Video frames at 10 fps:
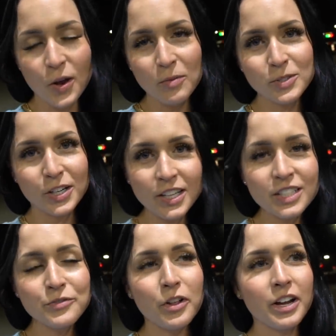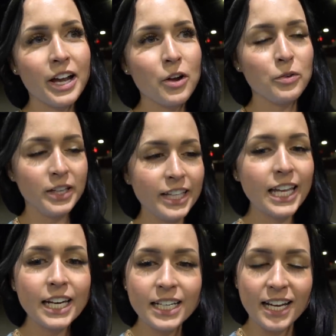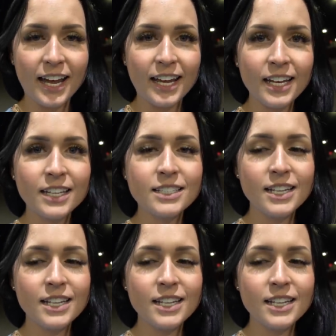I'm starting this vlog out really late at night.